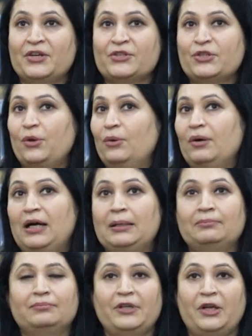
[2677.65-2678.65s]

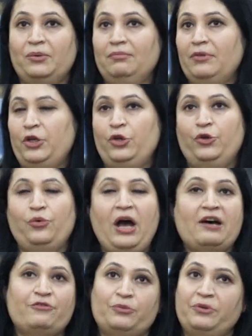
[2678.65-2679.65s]
So, you
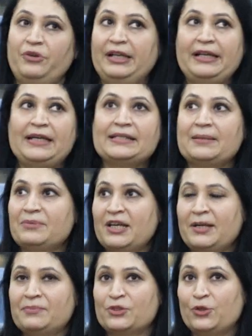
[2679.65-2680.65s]
have to be really sometimes